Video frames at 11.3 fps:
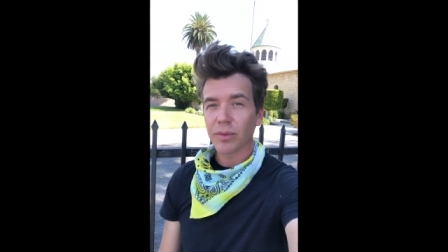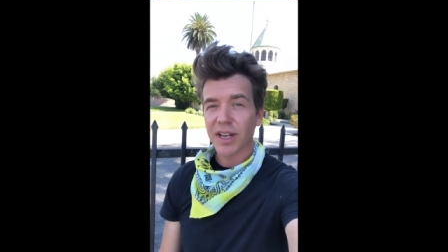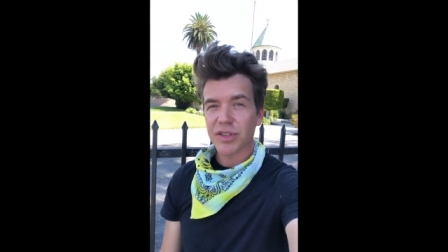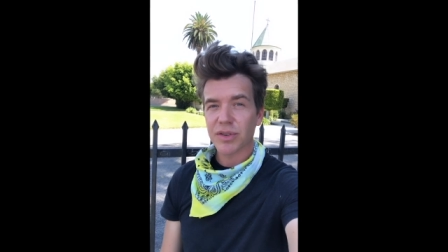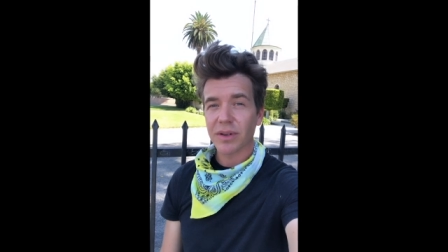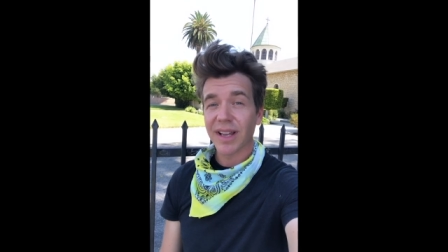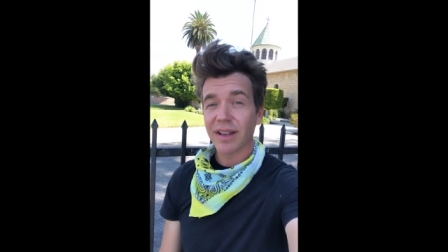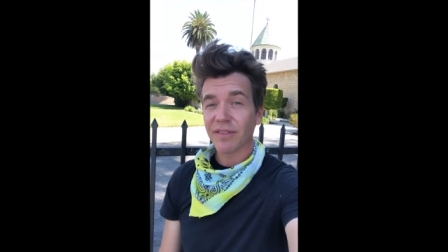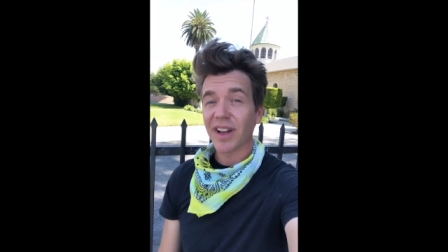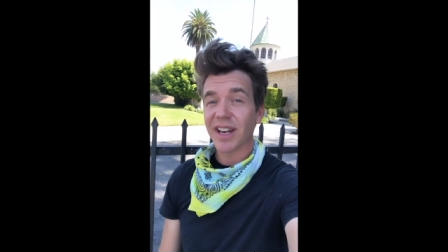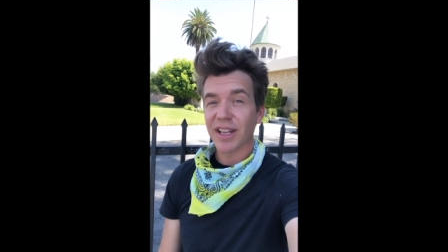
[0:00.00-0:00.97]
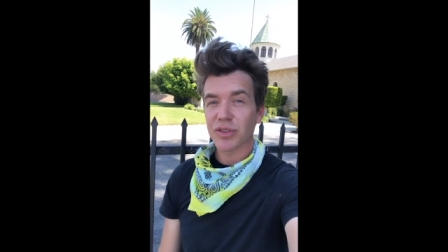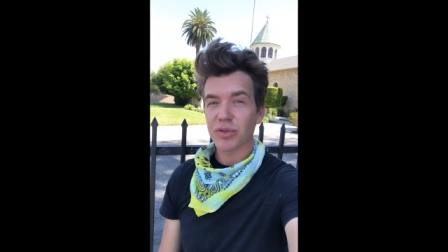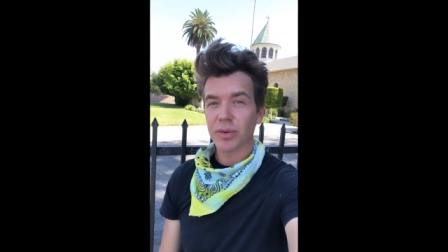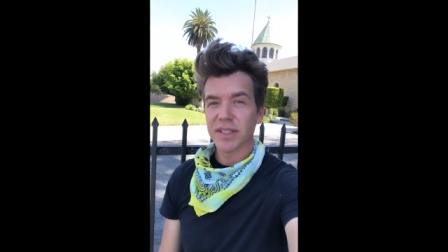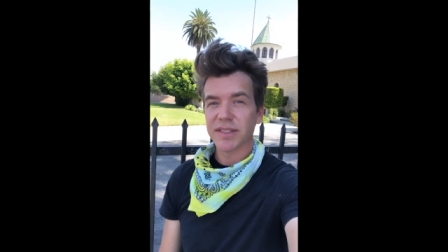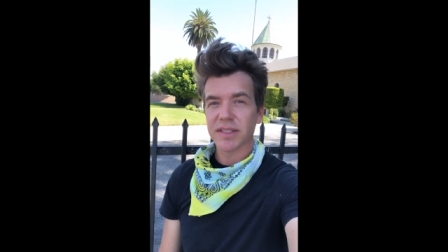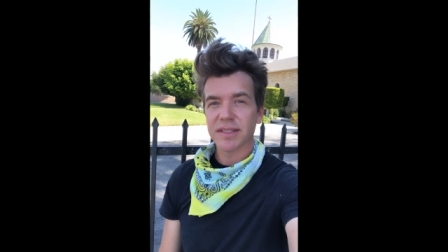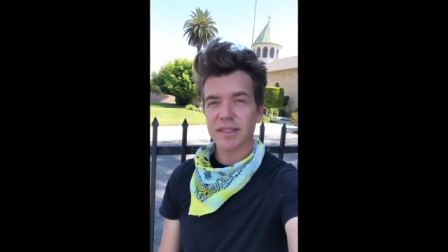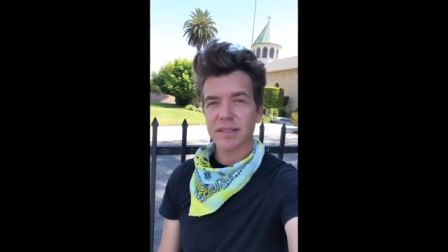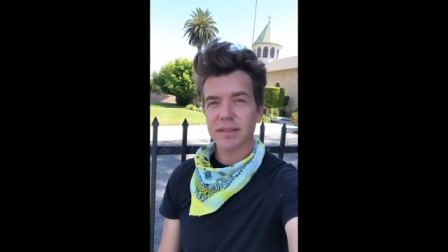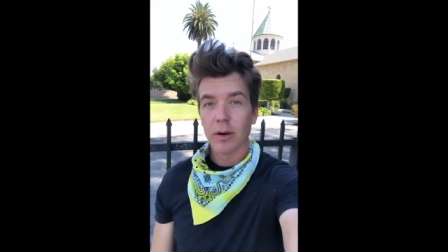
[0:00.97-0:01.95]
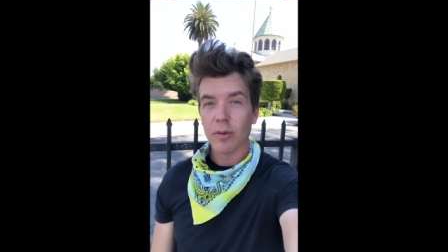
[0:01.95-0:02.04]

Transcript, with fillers: racial, and financial reasons.